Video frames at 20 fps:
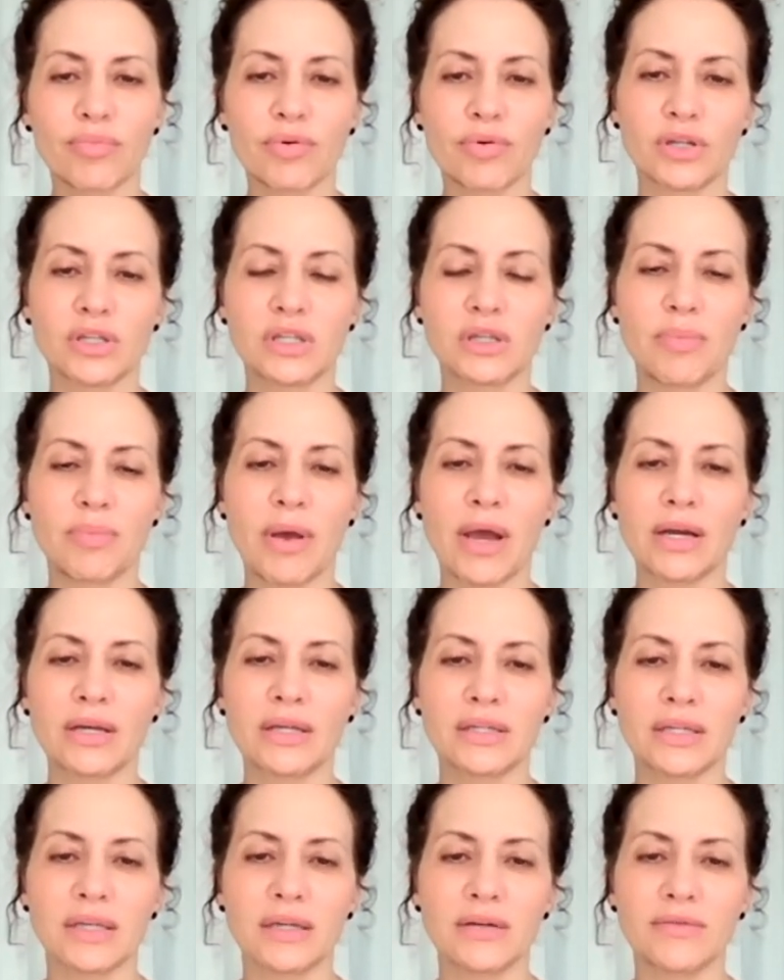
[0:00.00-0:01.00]

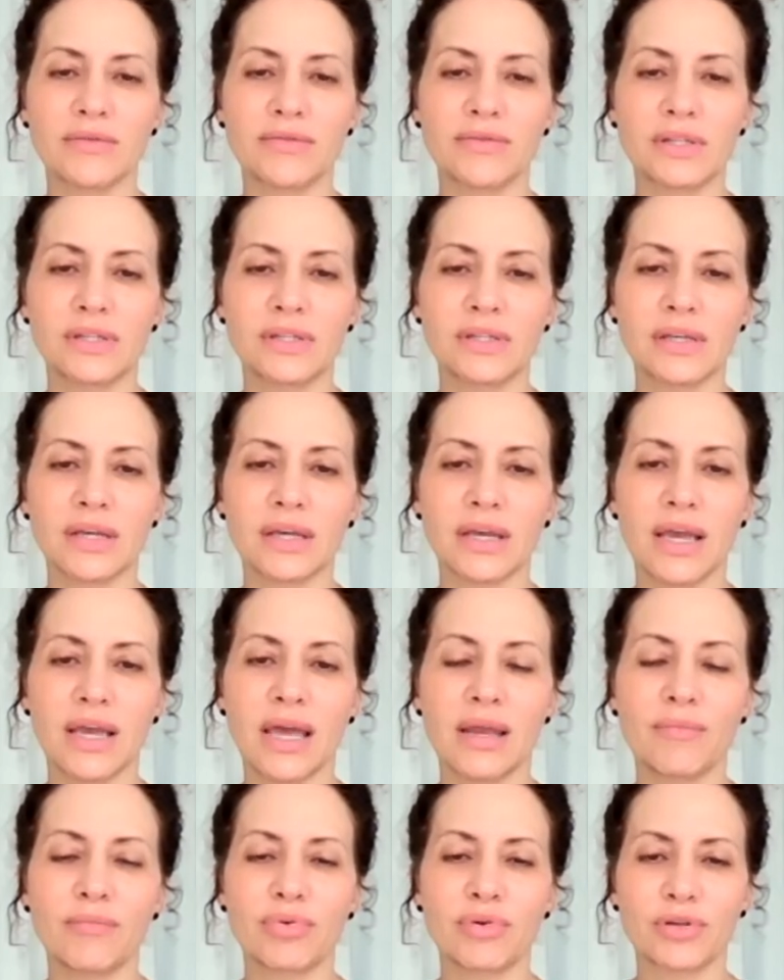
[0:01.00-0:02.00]
perspectives
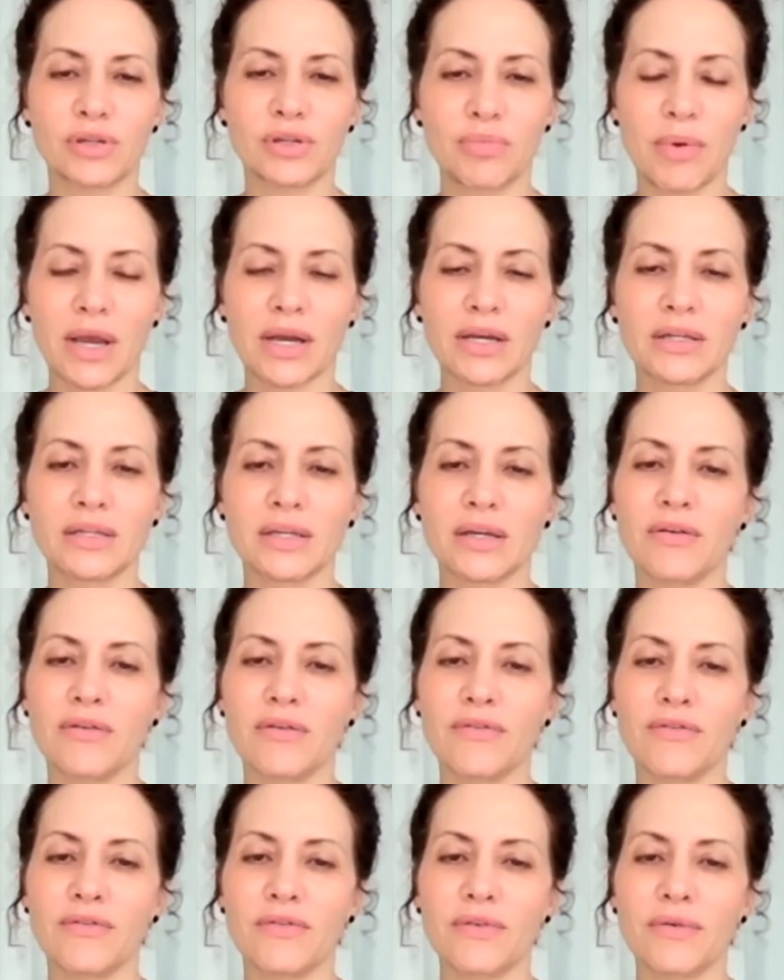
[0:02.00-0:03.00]
and perspective.